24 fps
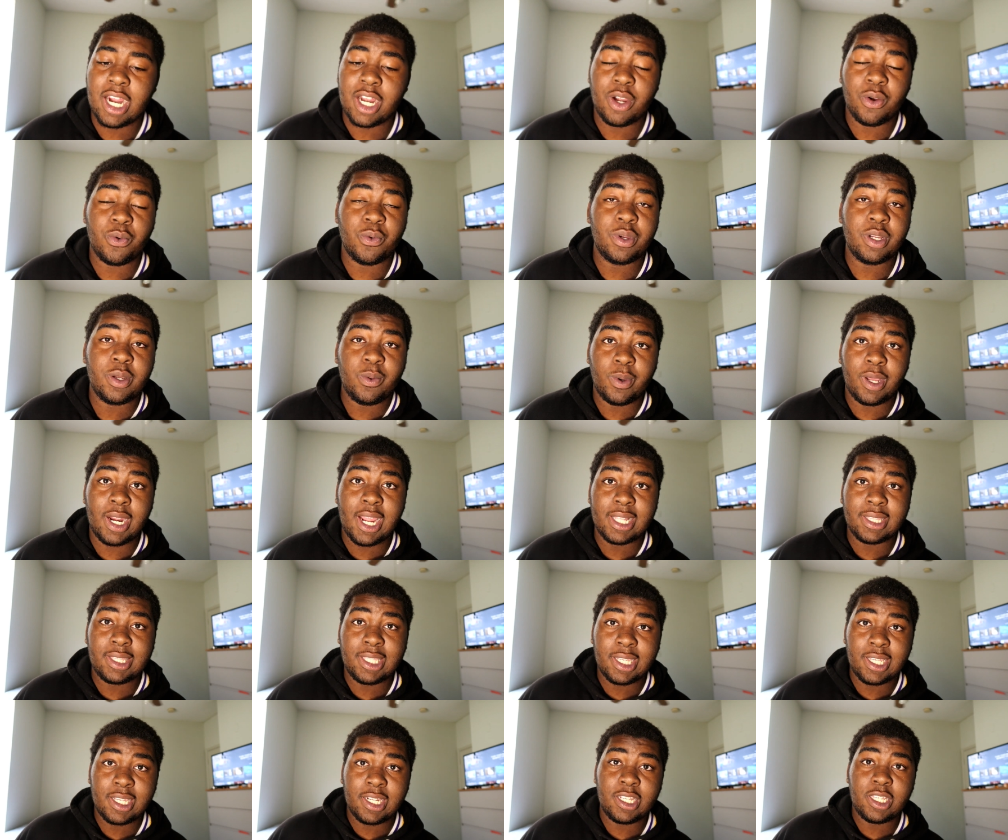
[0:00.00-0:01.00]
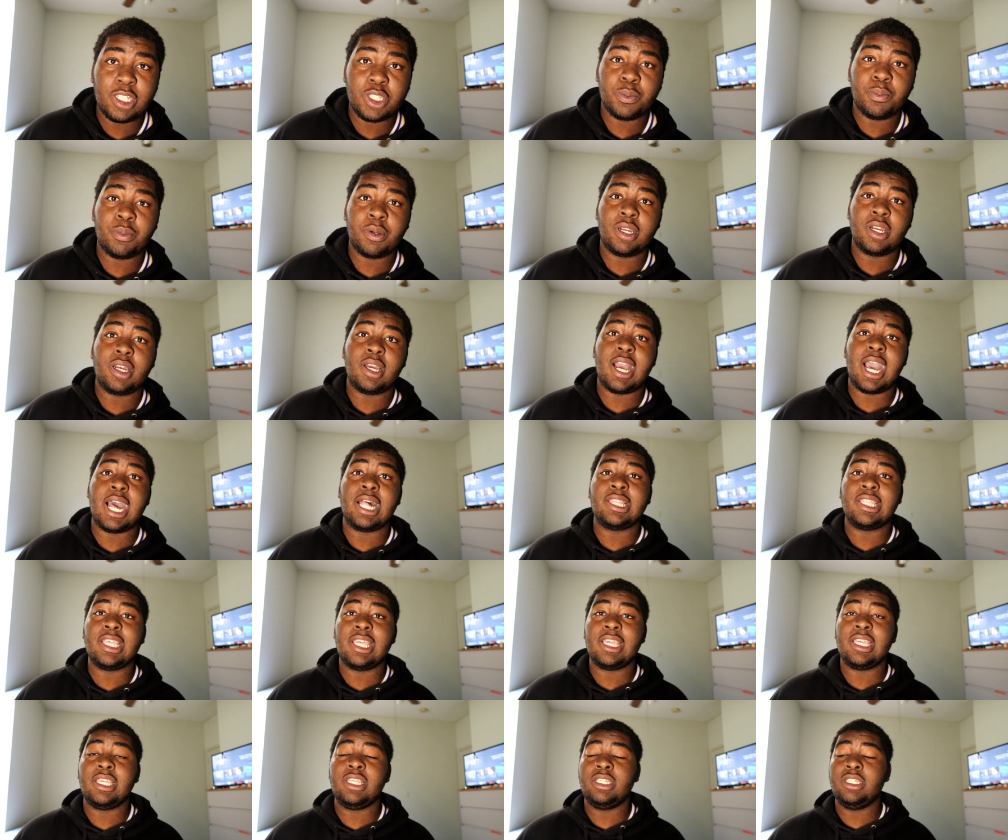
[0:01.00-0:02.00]
What I think it is, bro, I
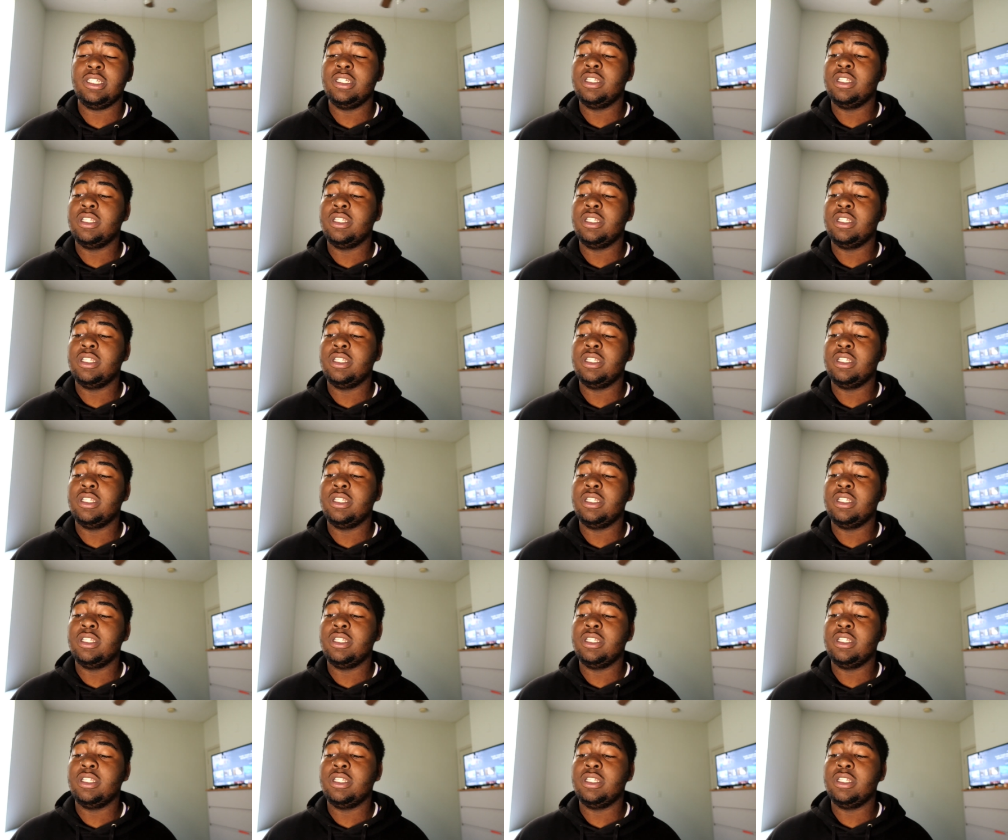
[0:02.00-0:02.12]
think